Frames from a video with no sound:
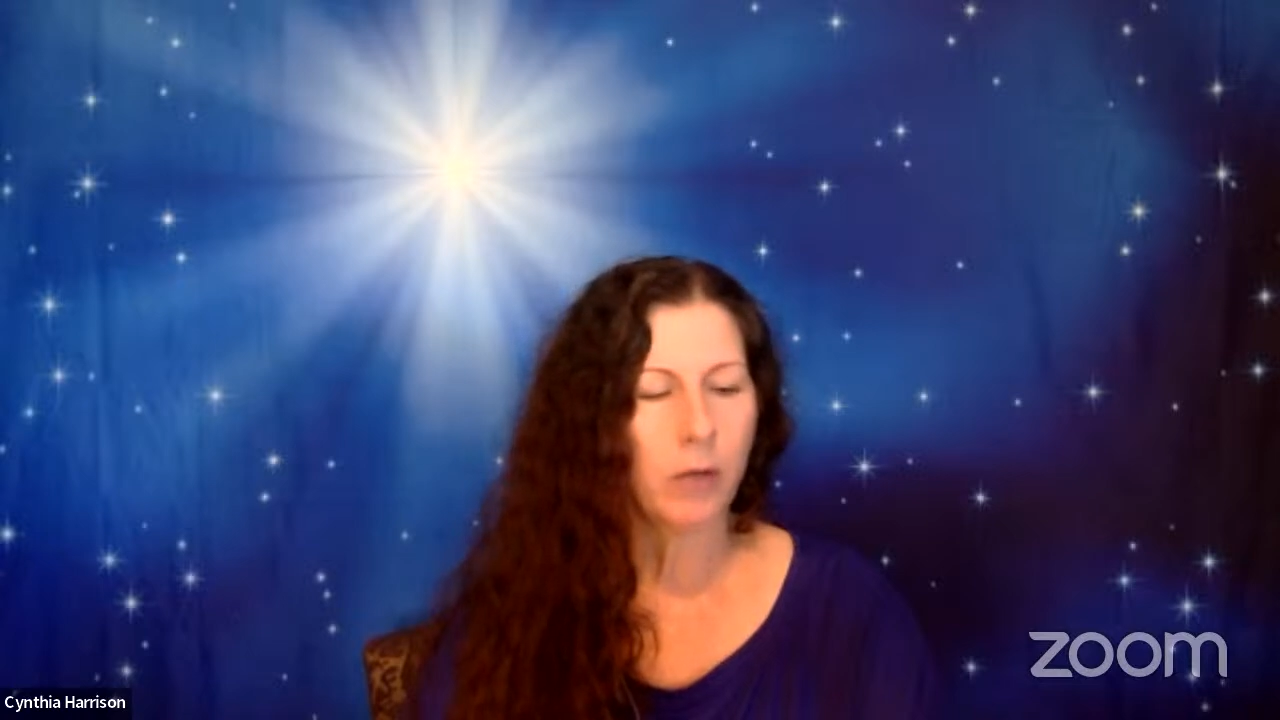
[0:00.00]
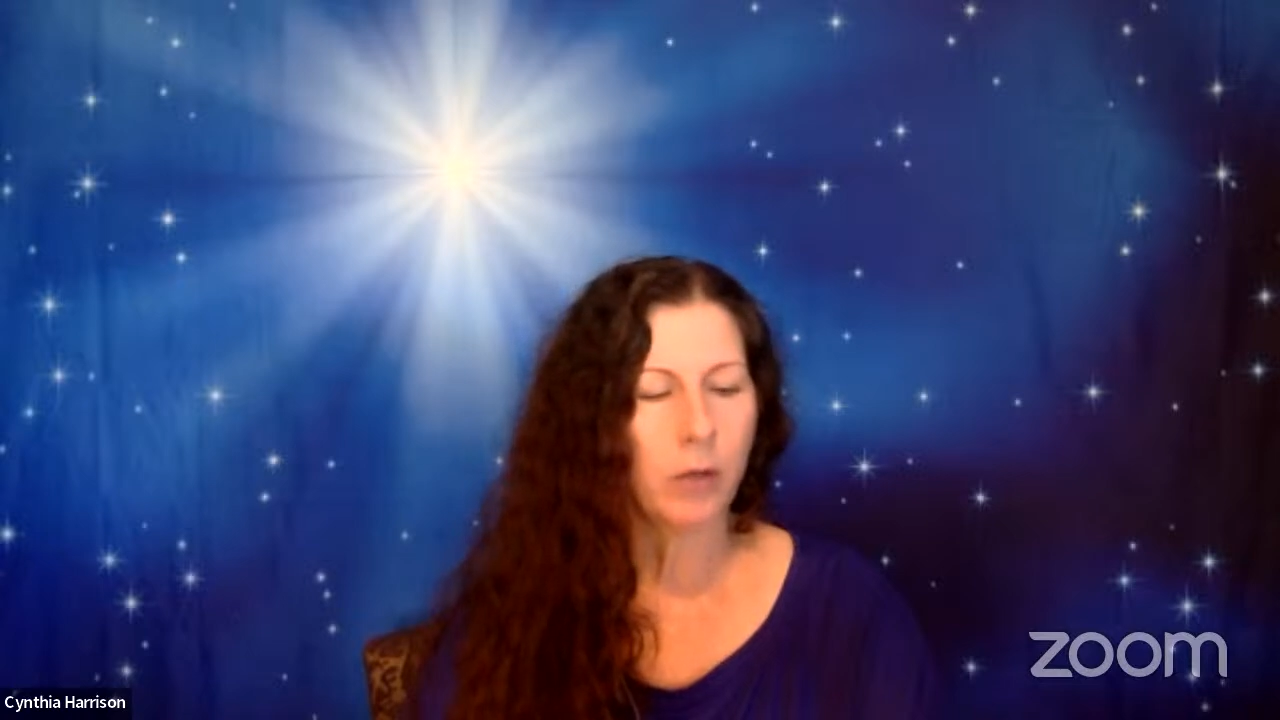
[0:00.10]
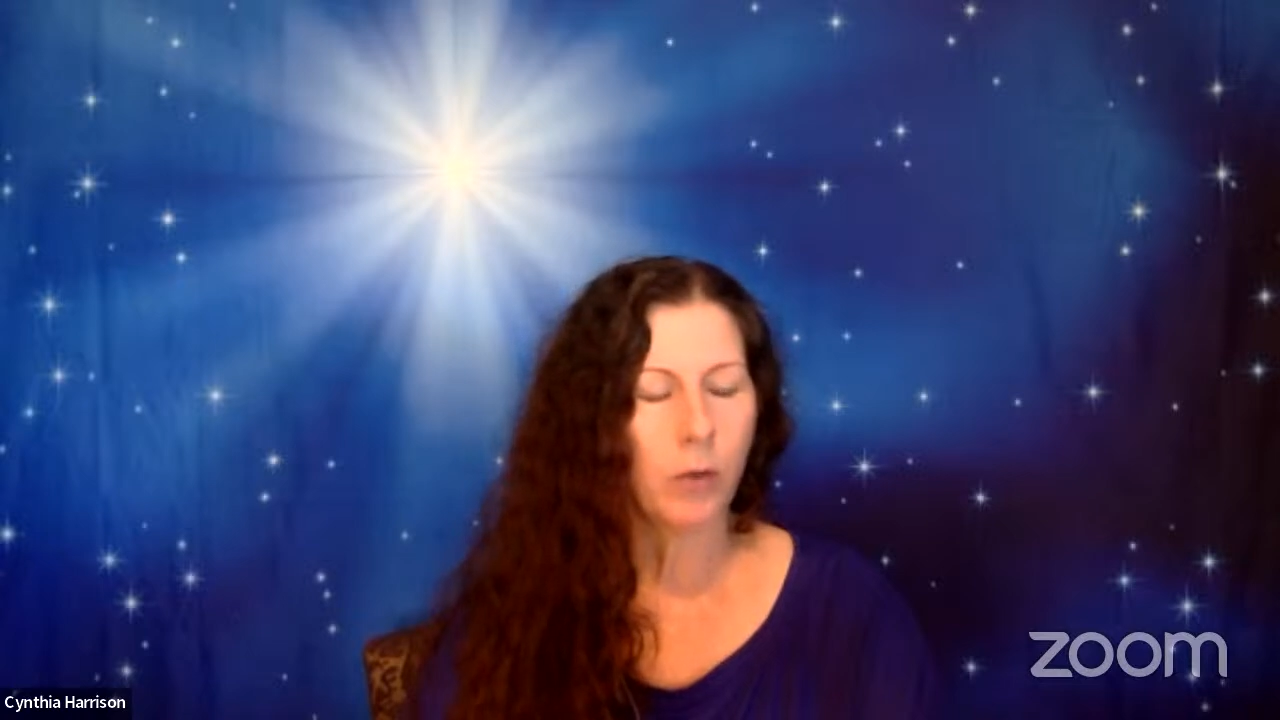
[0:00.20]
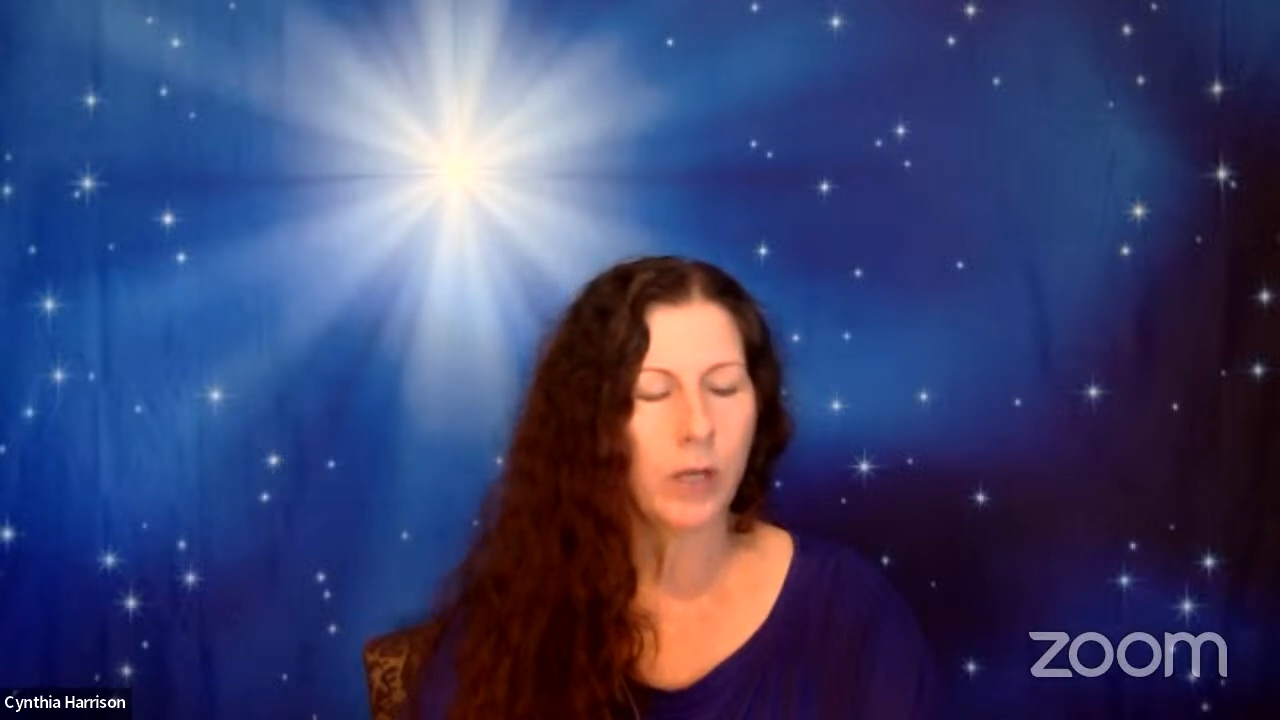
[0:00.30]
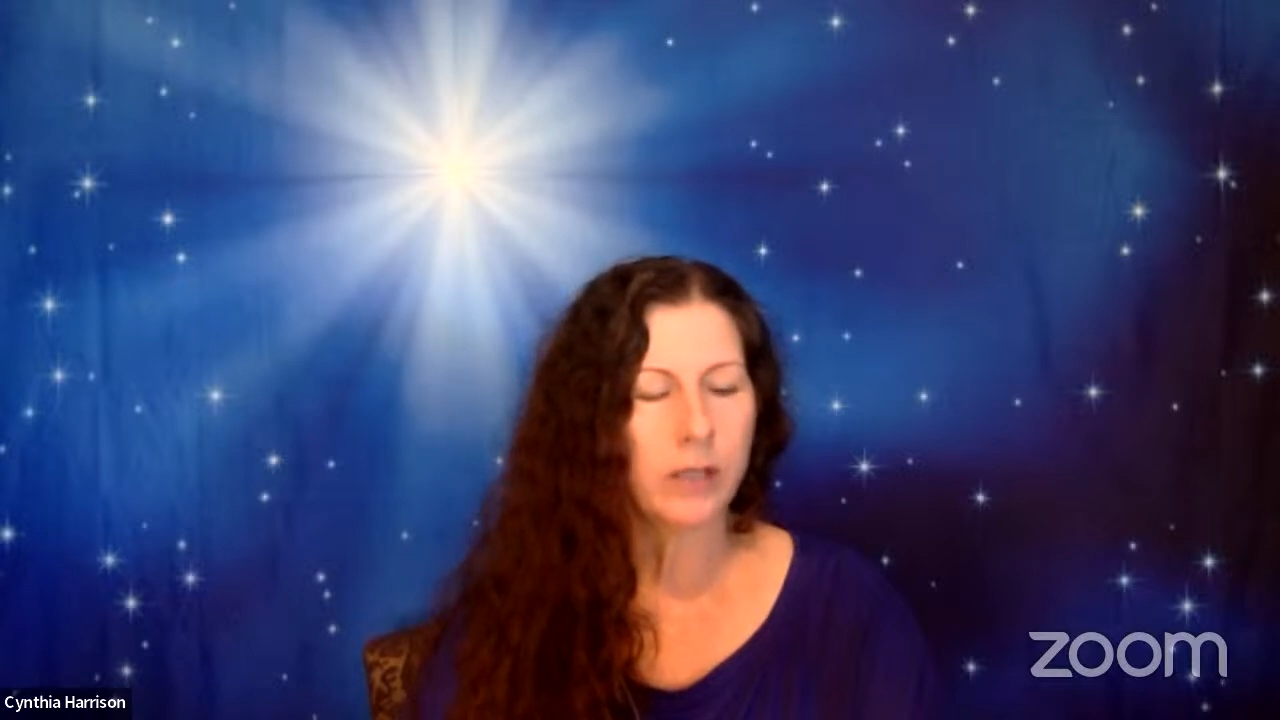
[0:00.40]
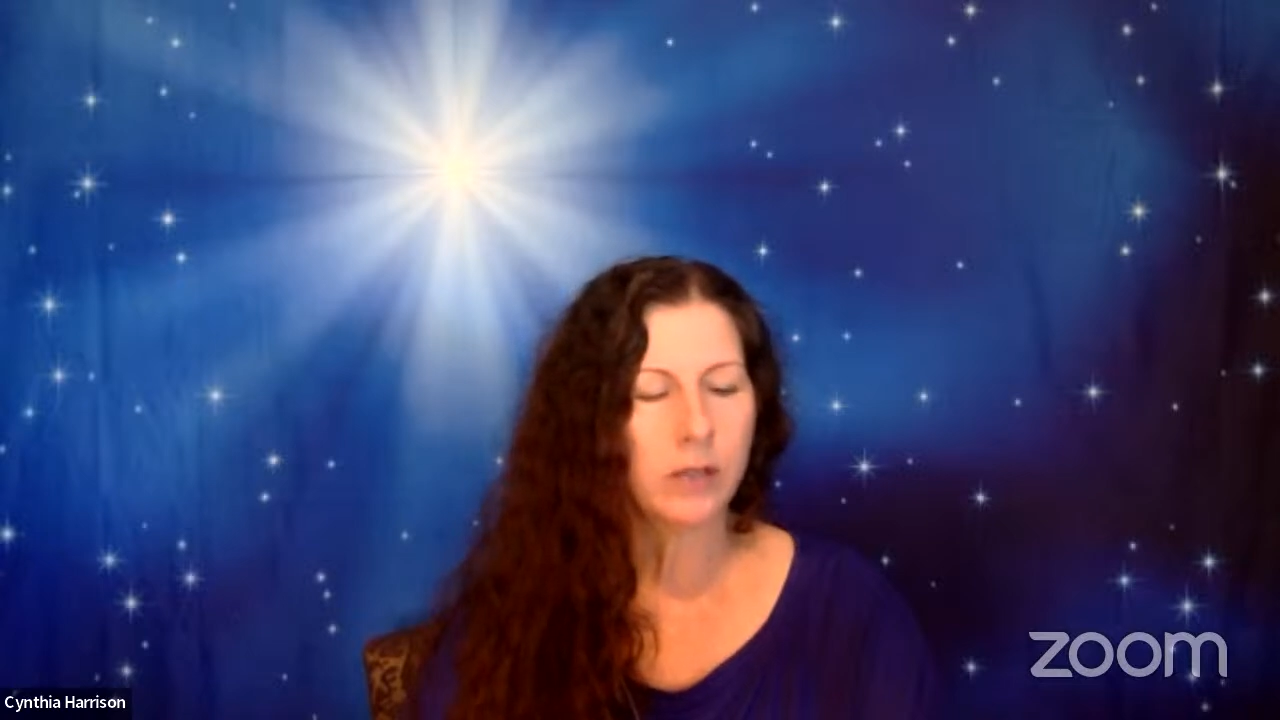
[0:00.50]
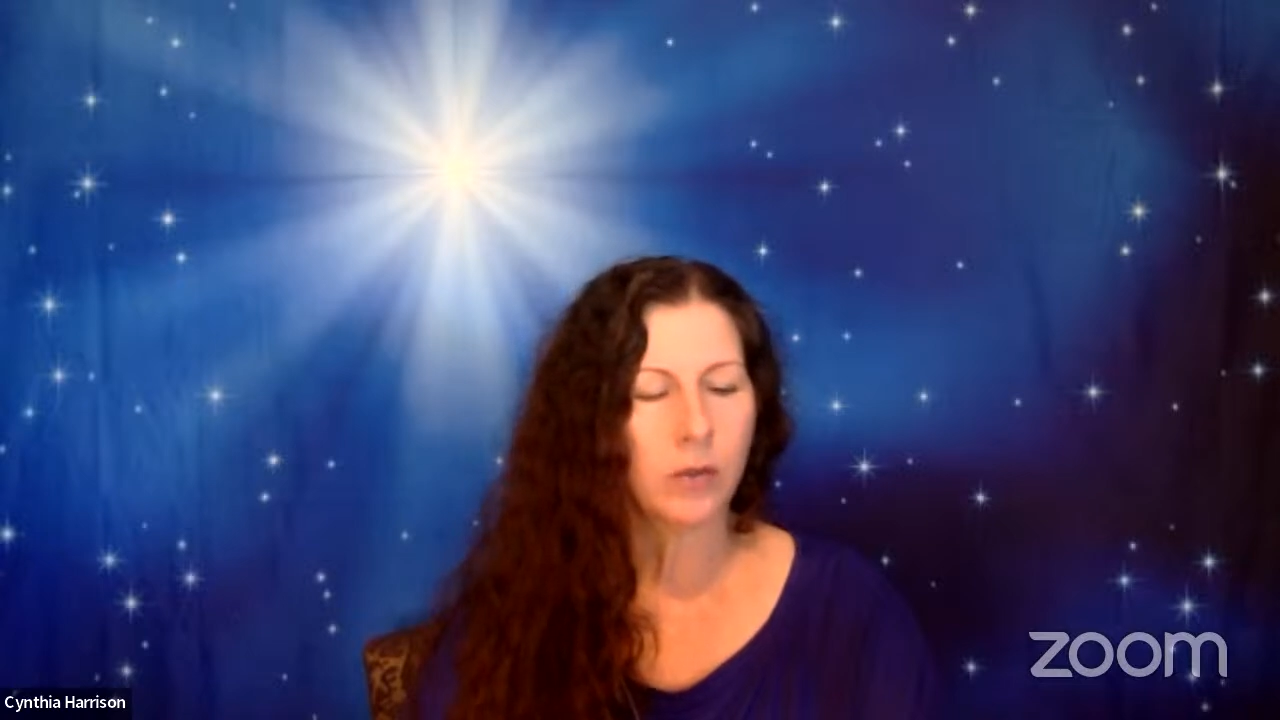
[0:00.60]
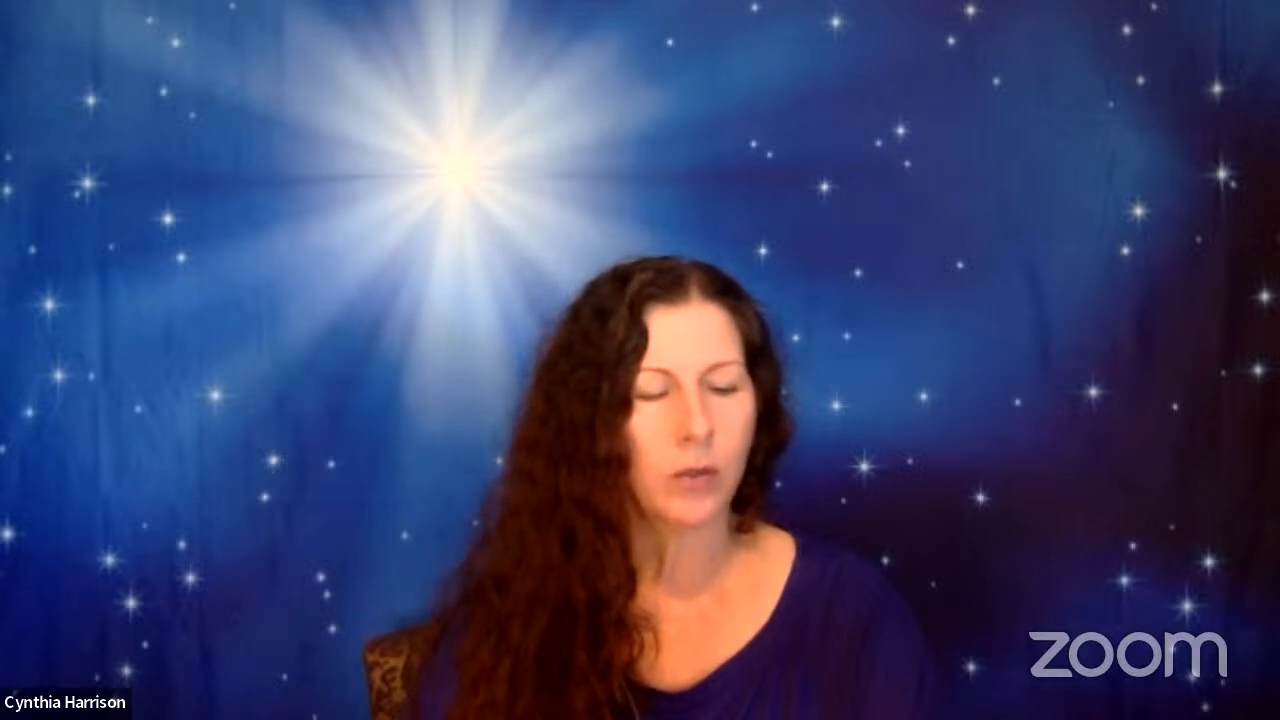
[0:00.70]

request